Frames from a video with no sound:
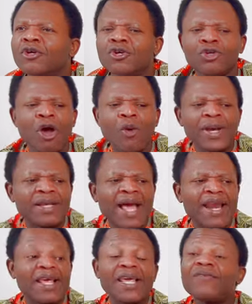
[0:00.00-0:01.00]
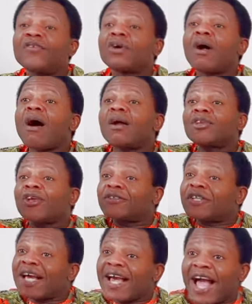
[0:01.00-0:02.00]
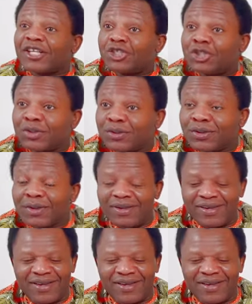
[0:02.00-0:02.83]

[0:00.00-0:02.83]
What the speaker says: knowing that if God doesn't catch you,